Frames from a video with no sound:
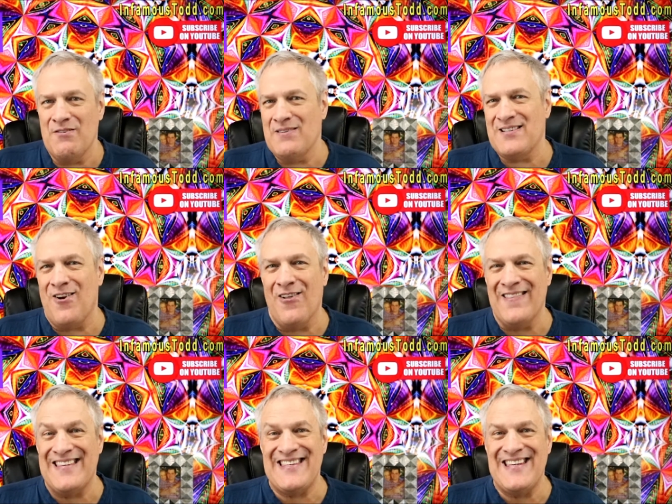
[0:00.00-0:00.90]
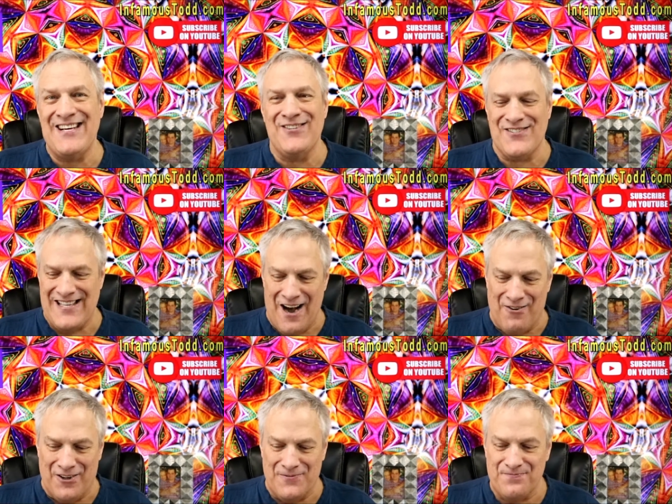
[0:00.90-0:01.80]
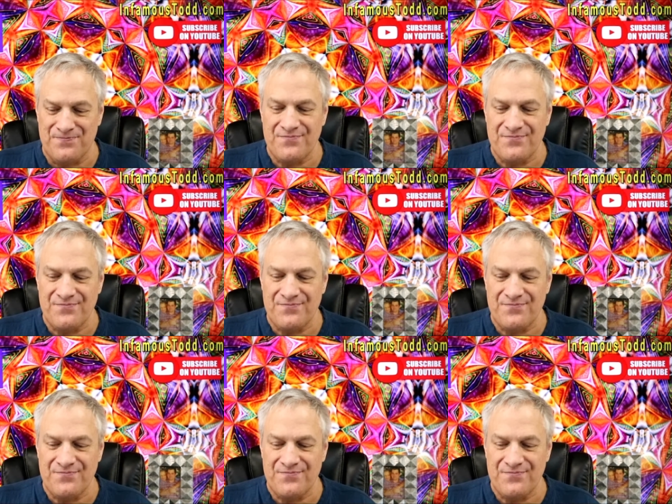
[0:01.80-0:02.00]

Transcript: It was called the Sears Tower.